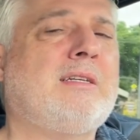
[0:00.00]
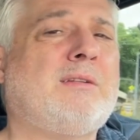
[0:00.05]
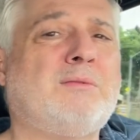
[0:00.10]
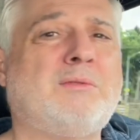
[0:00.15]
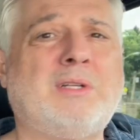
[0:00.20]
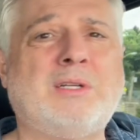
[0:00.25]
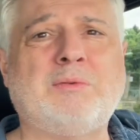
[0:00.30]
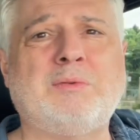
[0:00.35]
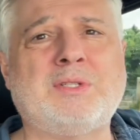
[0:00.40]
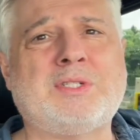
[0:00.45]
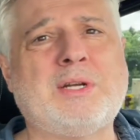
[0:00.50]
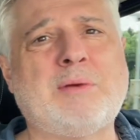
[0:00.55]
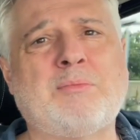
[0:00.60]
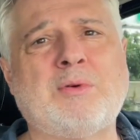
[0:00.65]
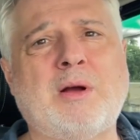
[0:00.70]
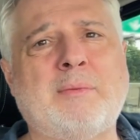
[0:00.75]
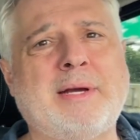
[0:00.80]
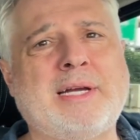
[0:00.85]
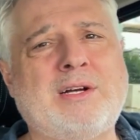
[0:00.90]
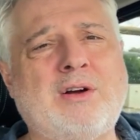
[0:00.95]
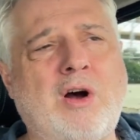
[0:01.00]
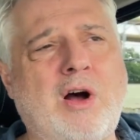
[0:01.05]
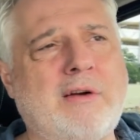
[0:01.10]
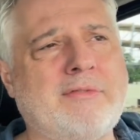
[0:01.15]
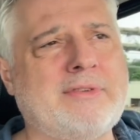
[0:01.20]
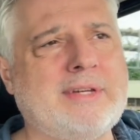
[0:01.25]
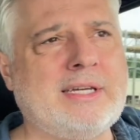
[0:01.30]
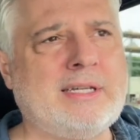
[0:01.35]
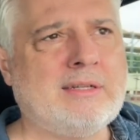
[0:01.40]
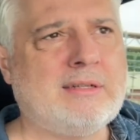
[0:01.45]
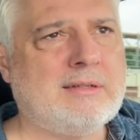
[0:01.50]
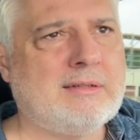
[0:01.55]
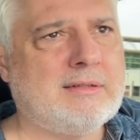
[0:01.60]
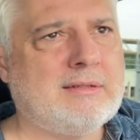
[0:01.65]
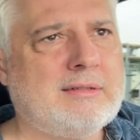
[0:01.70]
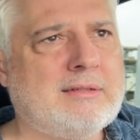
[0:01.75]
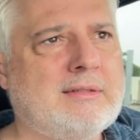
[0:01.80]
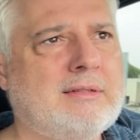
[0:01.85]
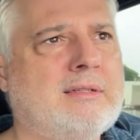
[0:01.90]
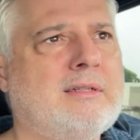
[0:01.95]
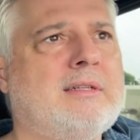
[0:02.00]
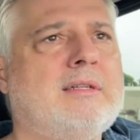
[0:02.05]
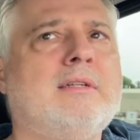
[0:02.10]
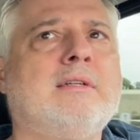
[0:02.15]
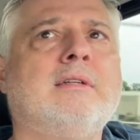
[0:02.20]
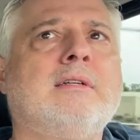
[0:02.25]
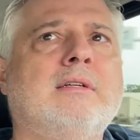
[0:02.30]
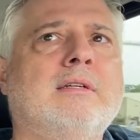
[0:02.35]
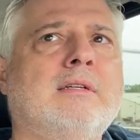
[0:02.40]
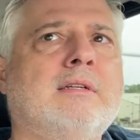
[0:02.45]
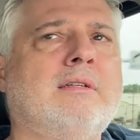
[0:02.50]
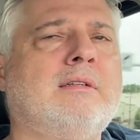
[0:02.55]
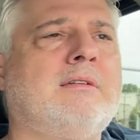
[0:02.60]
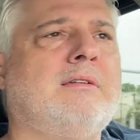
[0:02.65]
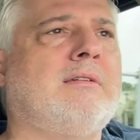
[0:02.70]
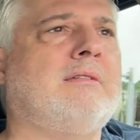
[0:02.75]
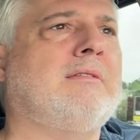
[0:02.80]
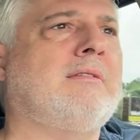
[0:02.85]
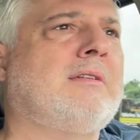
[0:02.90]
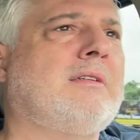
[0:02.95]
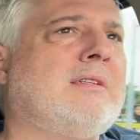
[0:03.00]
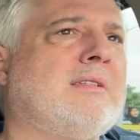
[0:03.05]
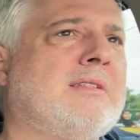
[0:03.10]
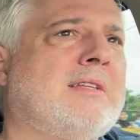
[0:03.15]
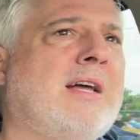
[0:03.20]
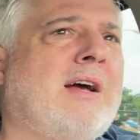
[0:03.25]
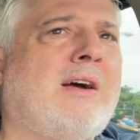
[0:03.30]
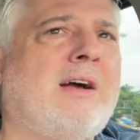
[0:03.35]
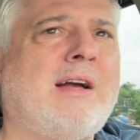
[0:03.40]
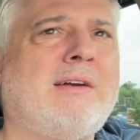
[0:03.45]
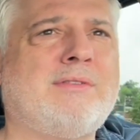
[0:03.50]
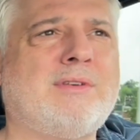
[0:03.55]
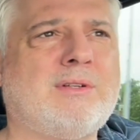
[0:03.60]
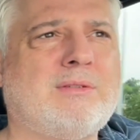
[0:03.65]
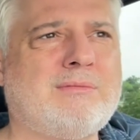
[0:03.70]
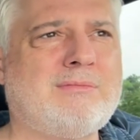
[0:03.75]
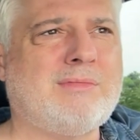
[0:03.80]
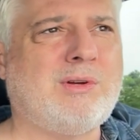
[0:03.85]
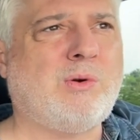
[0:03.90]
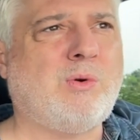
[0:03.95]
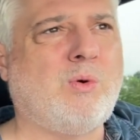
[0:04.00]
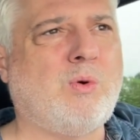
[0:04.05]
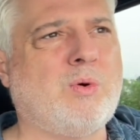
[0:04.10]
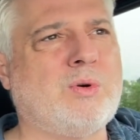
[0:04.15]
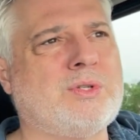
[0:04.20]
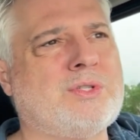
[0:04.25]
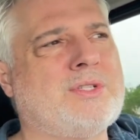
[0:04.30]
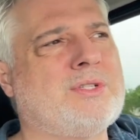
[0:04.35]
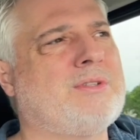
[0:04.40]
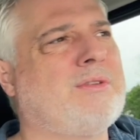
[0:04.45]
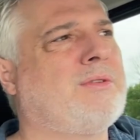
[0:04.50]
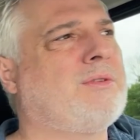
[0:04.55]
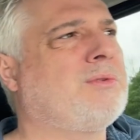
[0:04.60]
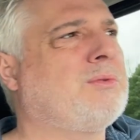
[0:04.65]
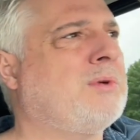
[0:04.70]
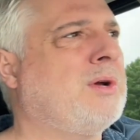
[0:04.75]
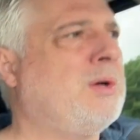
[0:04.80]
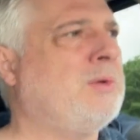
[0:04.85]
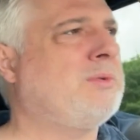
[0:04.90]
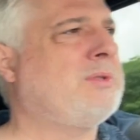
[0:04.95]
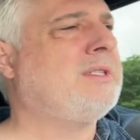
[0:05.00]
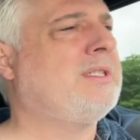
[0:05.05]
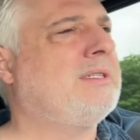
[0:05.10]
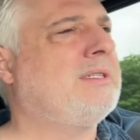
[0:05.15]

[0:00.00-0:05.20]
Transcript: Really wish I brought my coffee. Because now I have a hoarse throat.